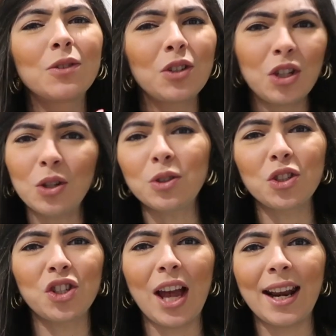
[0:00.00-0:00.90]
Huge
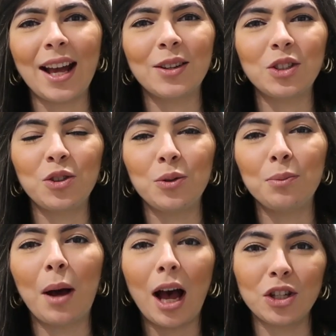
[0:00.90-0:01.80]
shout out to
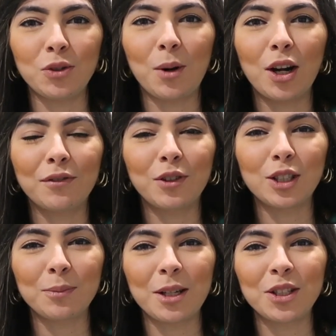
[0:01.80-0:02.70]
Poshmark for
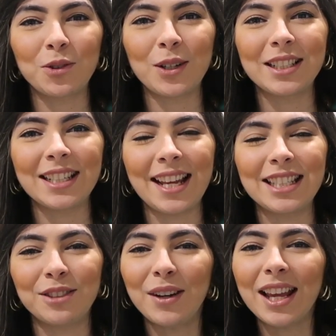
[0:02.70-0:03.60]
sponsoring
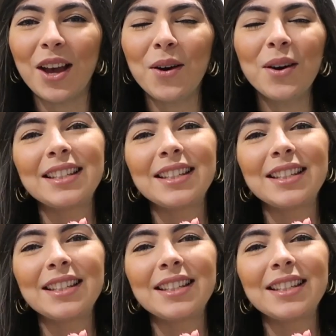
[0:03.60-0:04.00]
today's video.